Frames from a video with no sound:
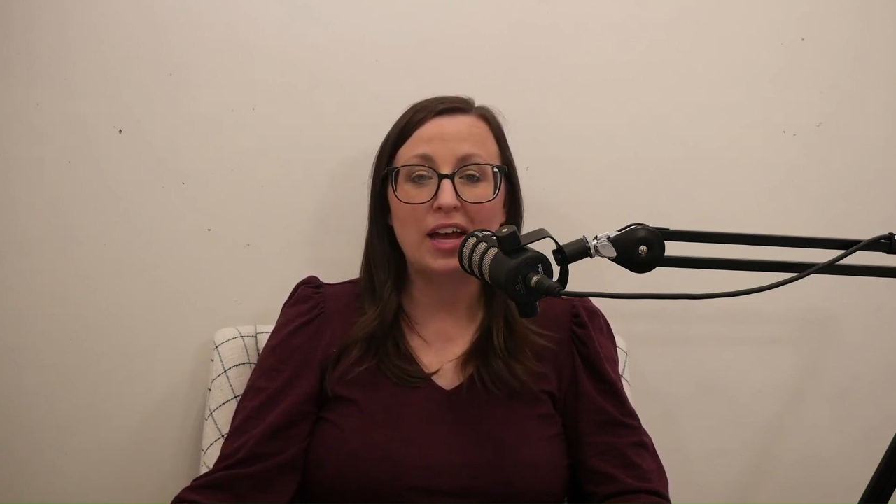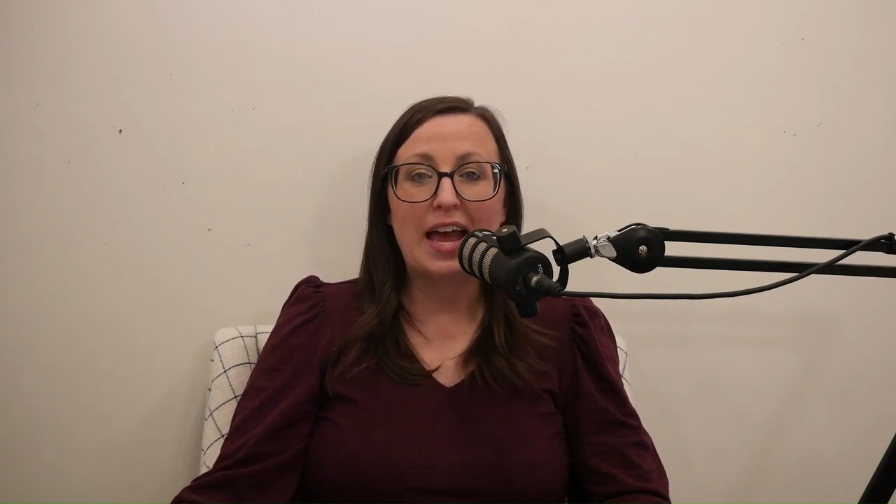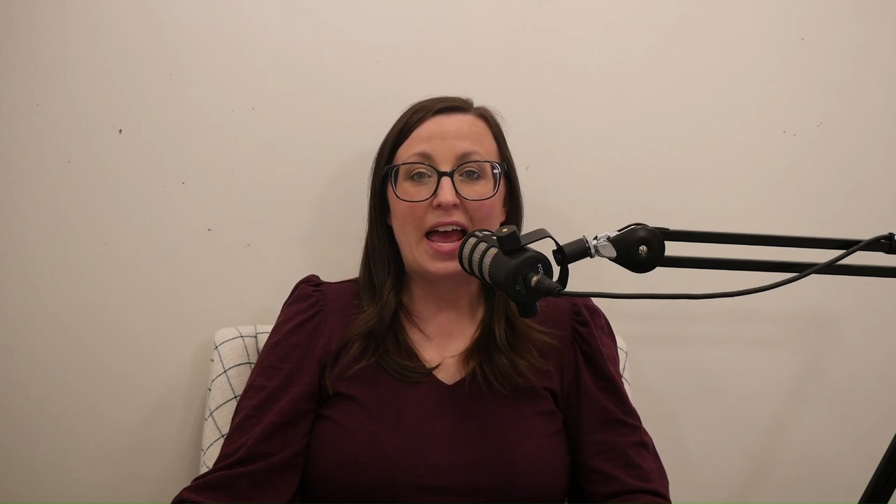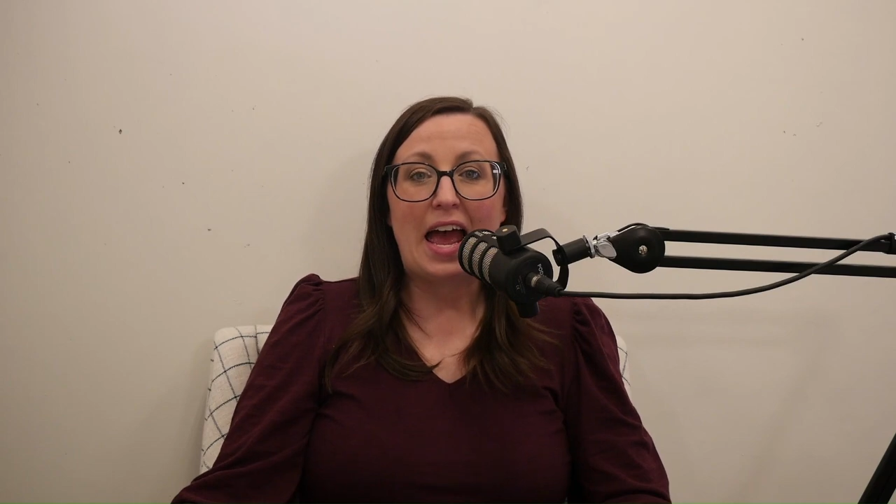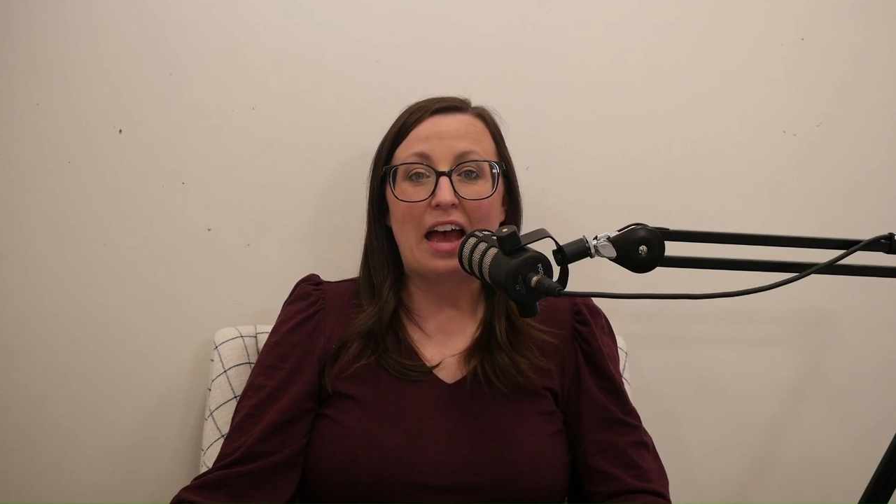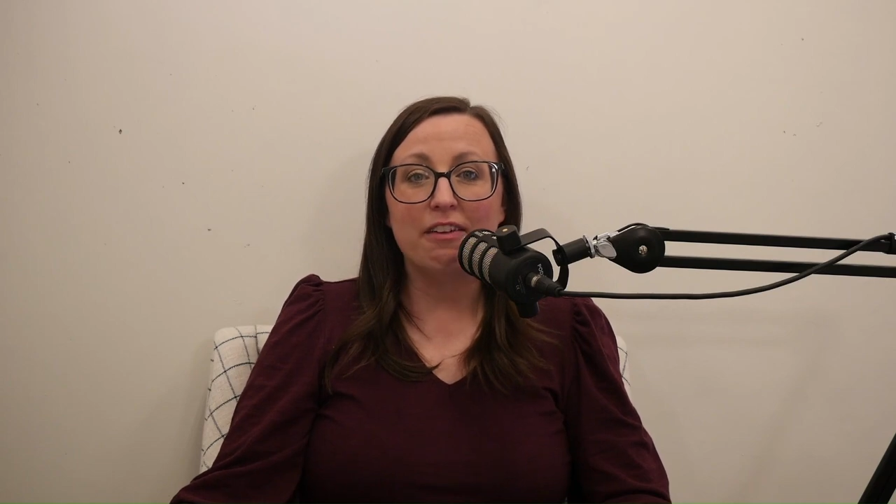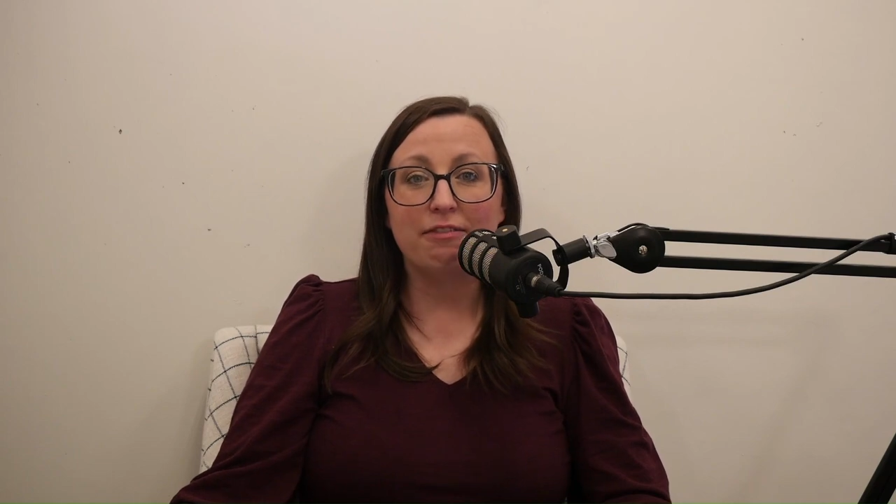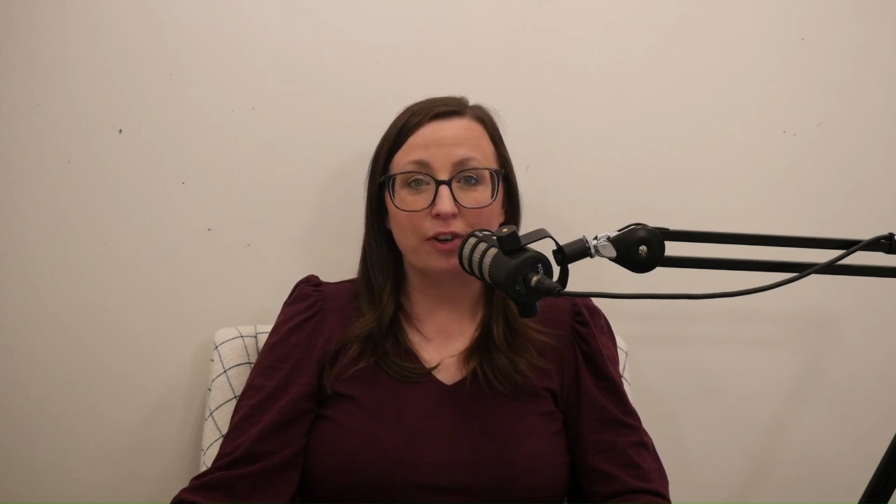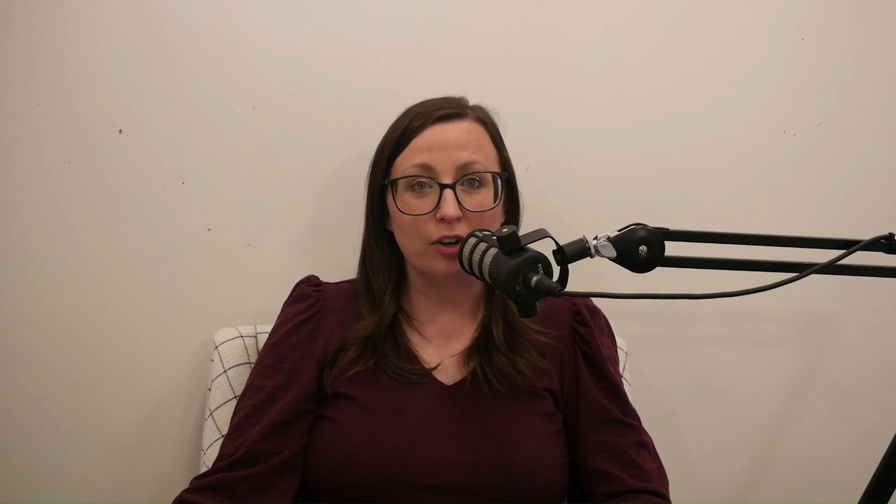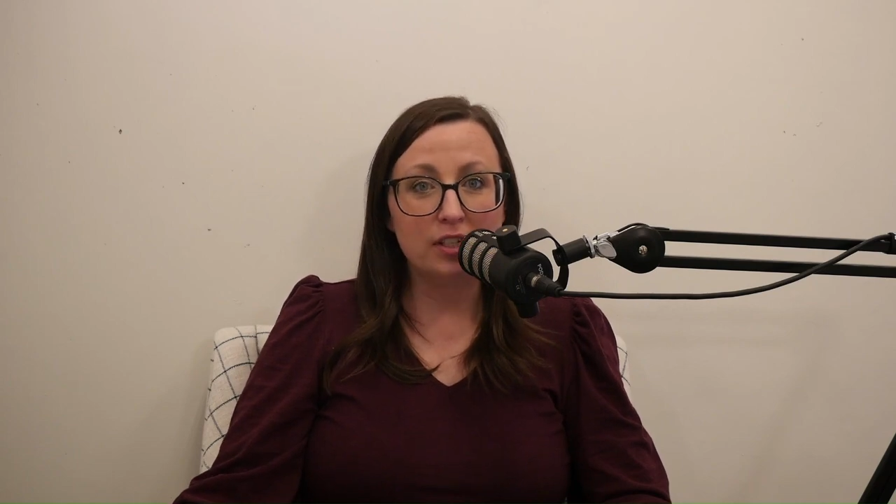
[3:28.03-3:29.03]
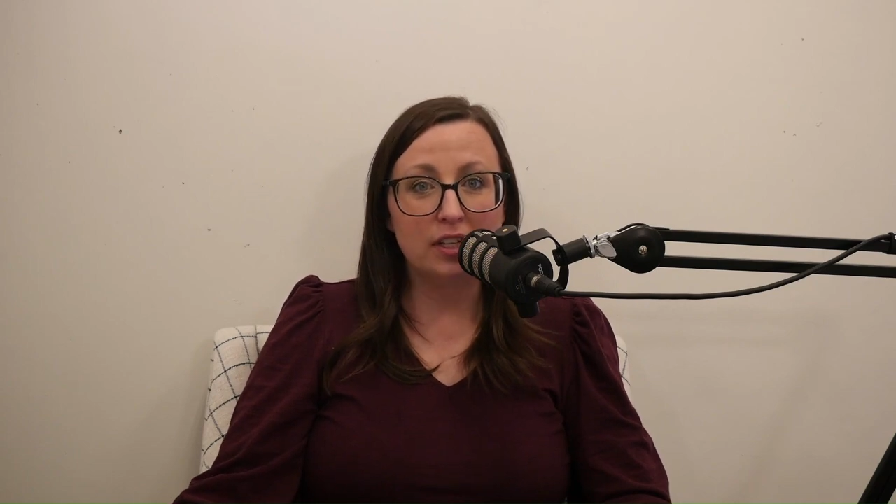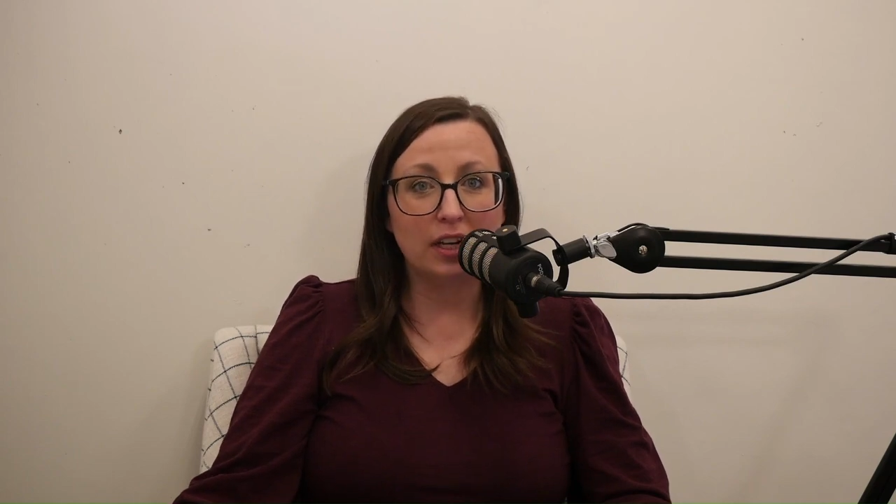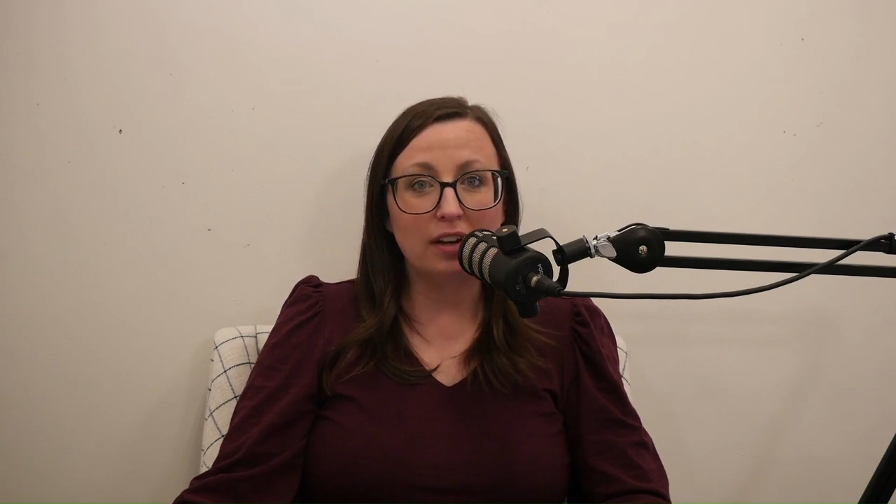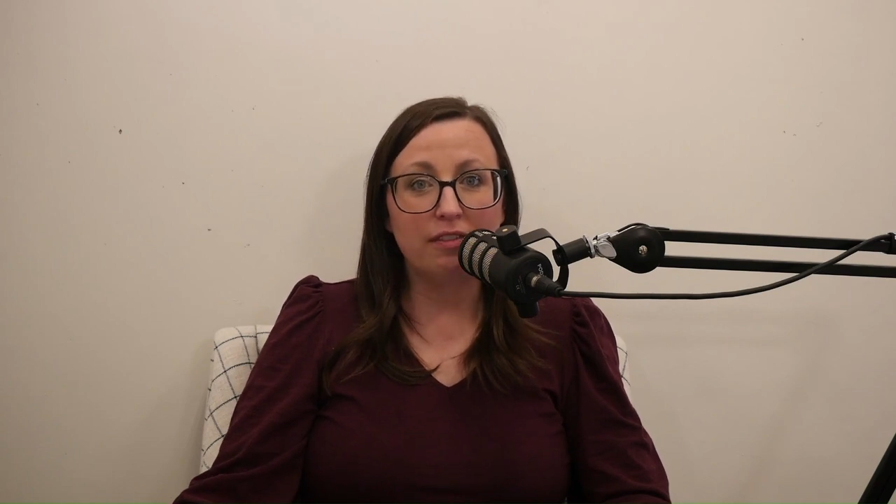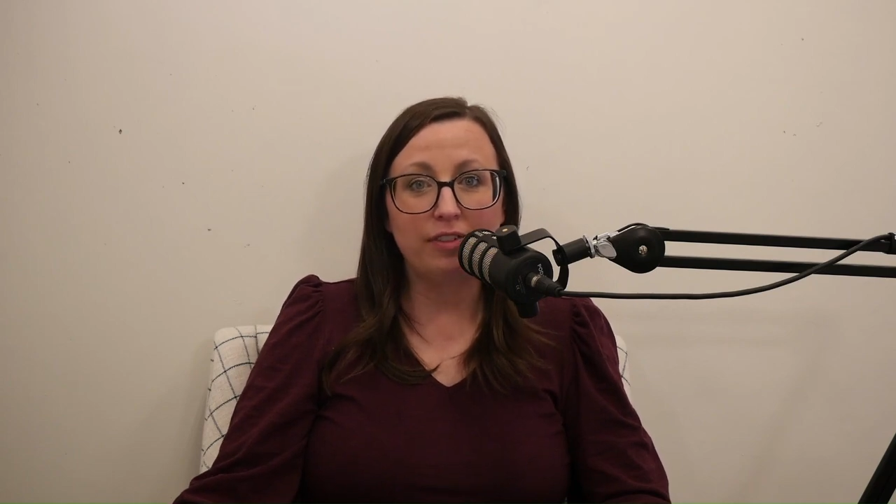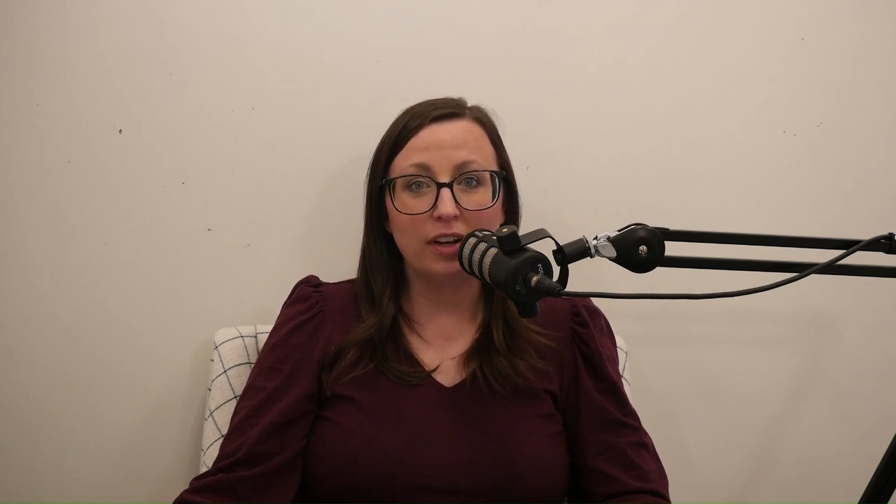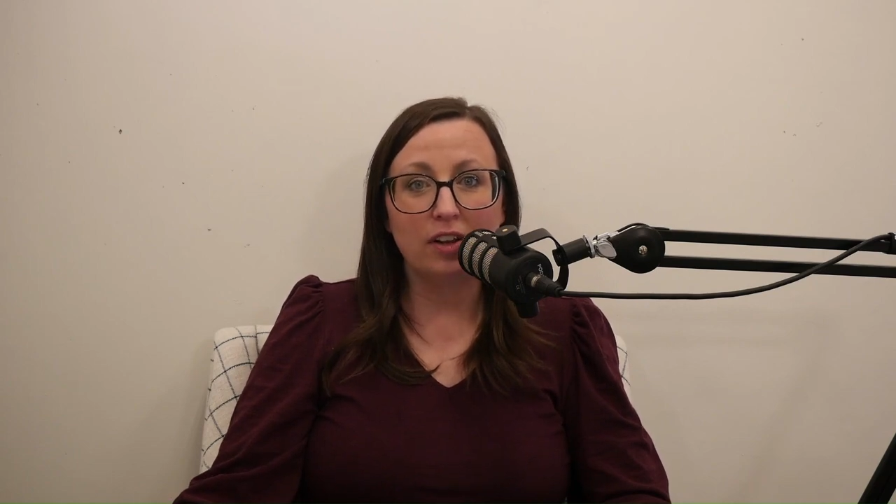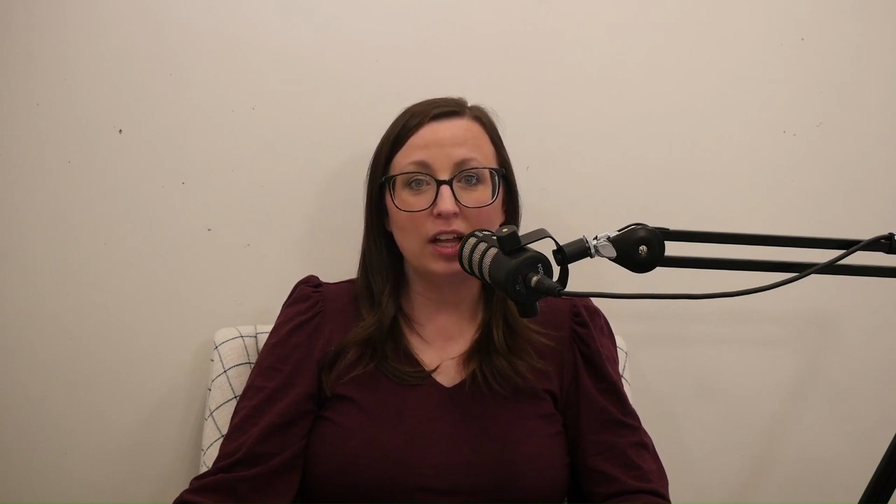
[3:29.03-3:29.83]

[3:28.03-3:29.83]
At first, it can feel